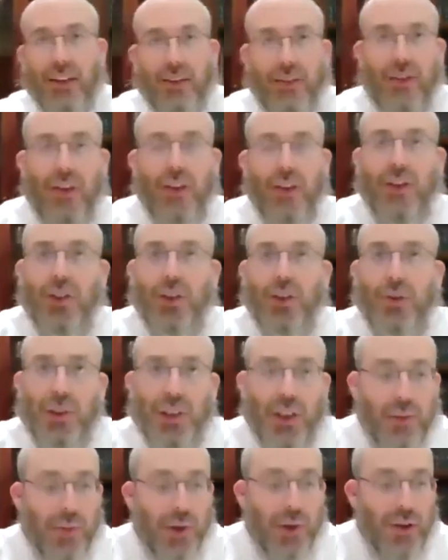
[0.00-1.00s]
into the
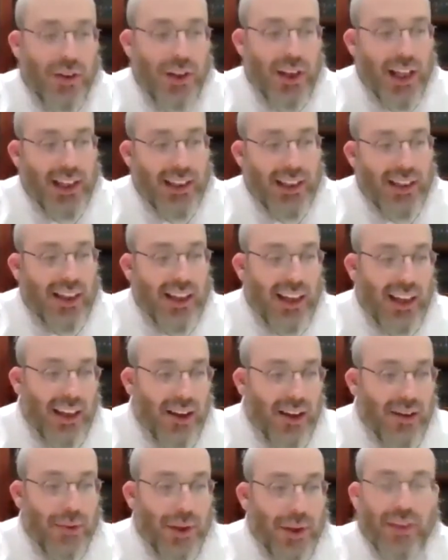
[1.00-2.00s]
Jewish community. And he
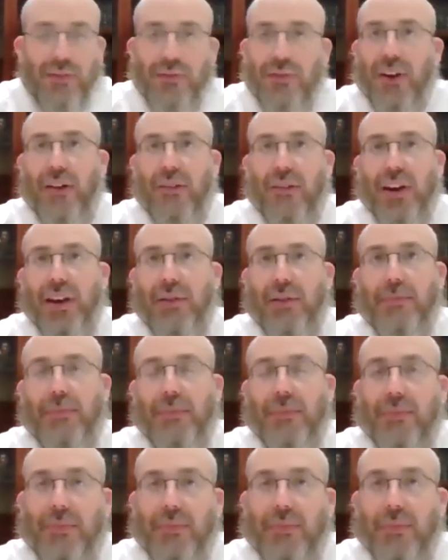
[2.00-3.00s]
did with very
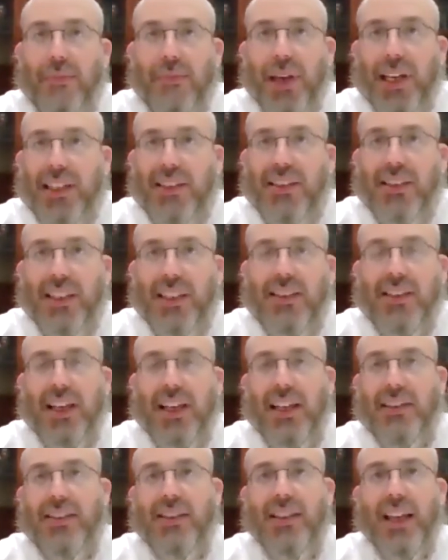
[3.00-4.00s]
mixed
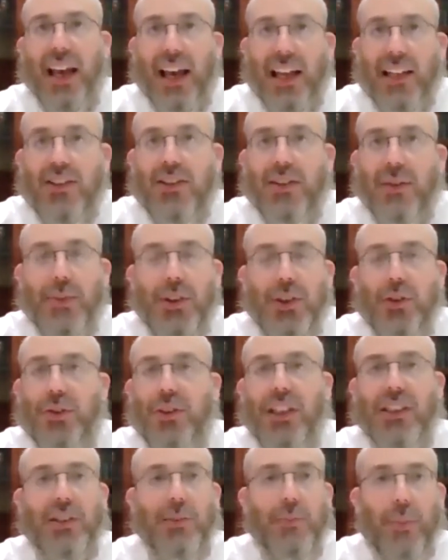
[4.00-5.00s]
success. He had some
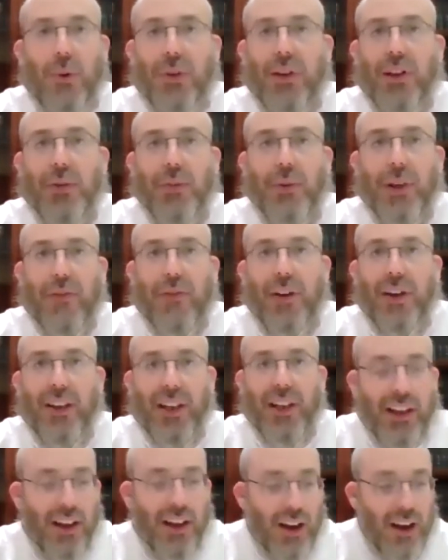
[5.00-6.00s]
Jews that supported whatever he
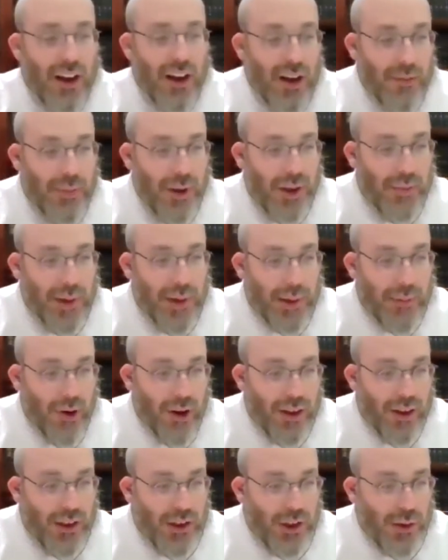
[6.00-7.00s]
did, but a big
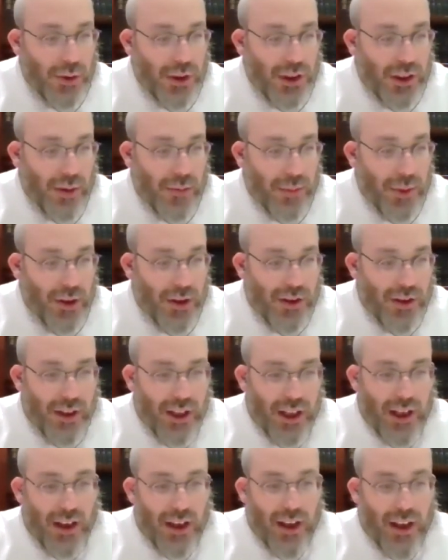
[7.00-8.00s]
part of the Jewish
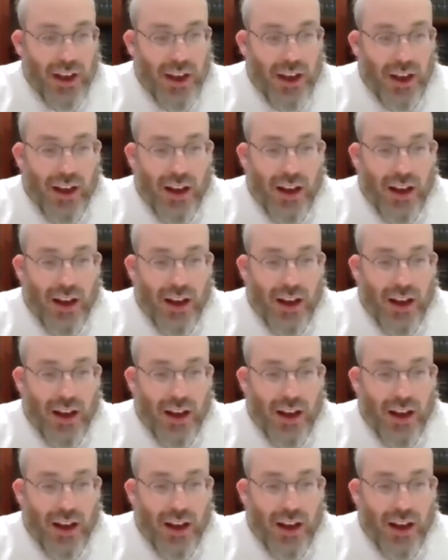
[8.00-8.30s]
community